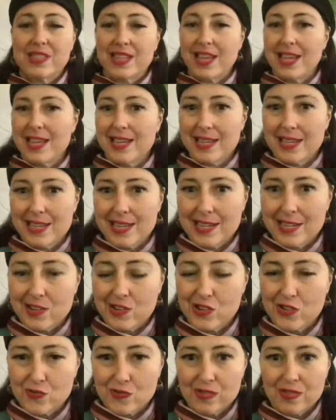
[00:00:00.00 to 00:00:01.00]
take
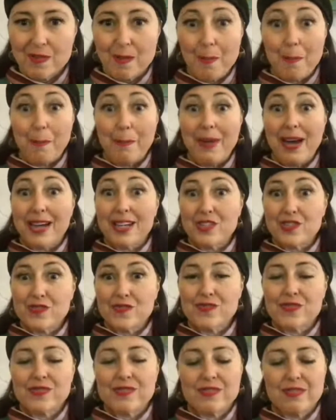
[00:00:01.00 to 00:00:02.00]
each
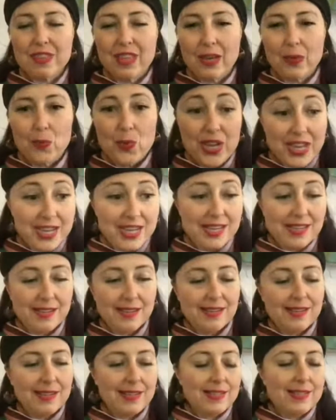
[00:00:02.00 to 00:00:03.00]
module week
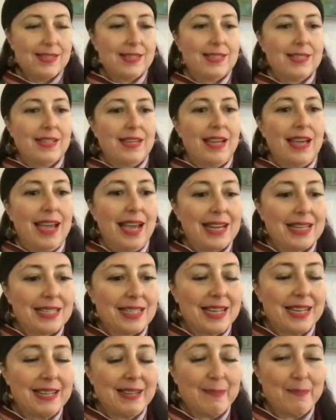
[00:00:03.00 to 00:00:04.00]
at a
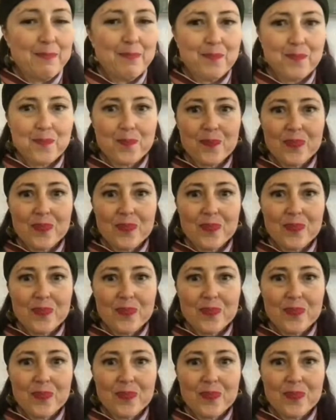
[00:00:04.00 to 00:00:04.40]
time.